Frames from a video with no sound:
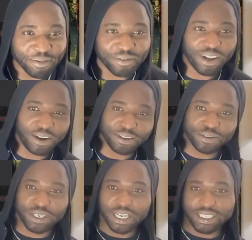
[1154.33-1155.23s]
Also
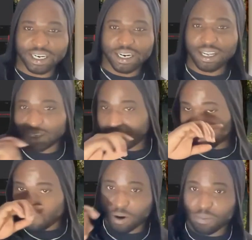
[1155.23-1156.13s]
there's another
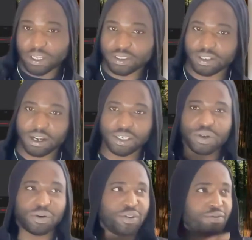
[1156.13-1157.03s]
comment. Now this one
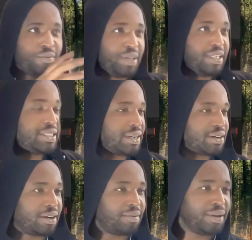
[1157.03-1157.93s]
was from
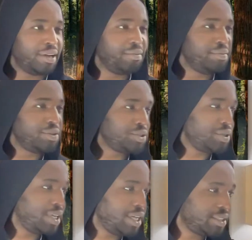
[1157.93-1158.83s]
Instagram. Now let me be sure
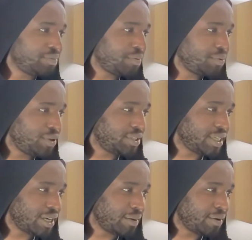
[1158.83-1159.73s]
that people on
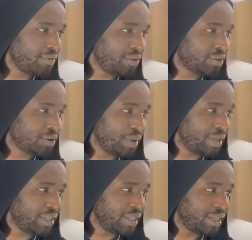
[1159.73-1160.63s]
Instagram have not
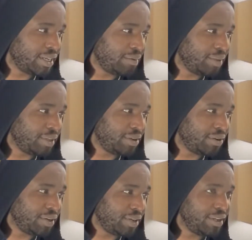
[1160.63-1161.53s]
commented and I'm
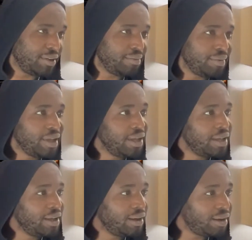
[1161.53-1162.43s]
ignoring them.
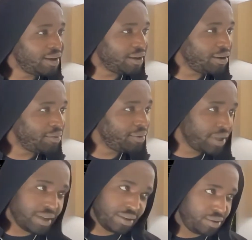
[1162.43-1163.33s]
Yeah,
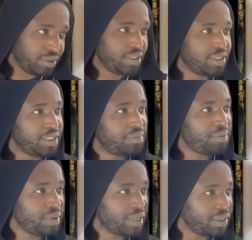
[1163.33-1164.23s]
no, it's still the same people
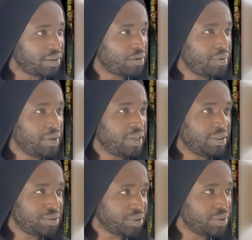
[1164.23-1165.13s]
that
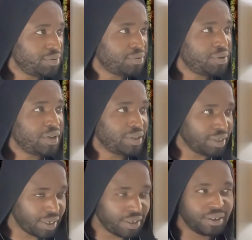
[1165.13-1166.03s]
joined before
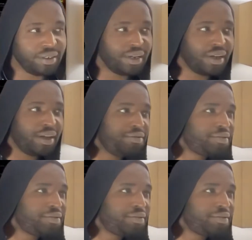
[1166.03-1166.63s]
and I've